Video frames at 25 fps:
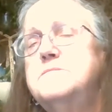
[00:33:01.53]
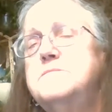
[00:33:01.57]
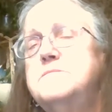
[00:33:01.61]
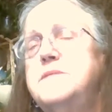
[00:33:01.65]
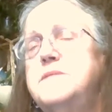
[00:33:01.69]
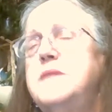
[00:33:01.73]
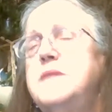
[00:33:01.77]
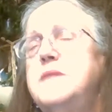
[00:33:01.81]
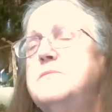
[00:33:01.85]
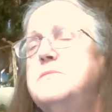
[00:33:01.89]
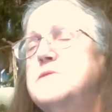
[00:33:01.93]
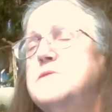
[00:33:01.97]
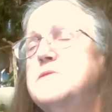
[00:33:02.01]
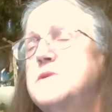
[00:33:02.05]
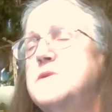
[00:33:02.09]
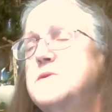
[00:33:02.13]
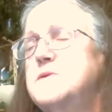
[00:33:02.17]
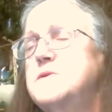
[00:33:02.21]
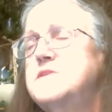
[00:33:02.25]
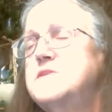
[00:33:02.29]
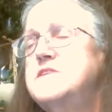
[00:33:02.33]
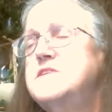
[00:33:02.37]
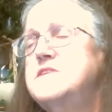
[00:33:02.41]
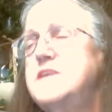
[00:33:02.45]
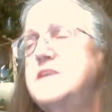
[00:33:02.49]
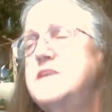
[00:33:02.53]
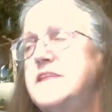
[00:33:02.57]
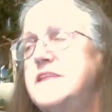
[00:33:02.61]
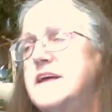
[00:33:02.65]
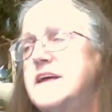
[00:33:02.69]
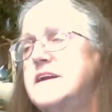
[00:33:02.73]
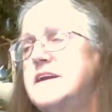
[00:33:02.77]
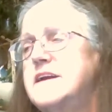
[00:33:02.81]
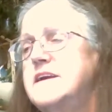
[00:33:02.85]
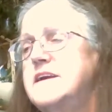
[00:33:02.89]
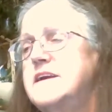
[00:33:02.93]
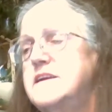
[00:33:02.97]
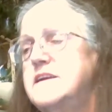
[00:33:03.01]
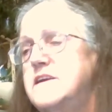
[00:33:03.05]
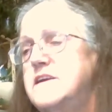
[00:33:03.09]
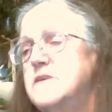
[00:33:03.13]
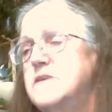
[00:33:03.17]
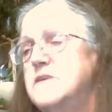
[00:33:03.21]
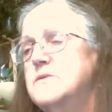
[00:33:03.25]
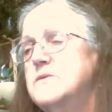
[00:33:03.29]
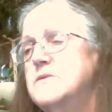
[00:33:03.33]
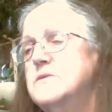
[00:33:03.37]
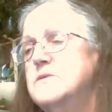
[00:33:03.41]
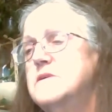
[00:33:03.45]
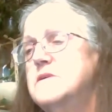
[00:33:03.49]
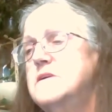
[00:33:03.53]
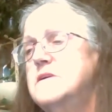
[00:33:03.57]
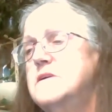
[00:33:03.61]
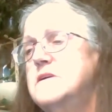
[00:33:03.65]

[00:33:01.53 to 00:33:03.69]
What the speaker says: People don't see that in you,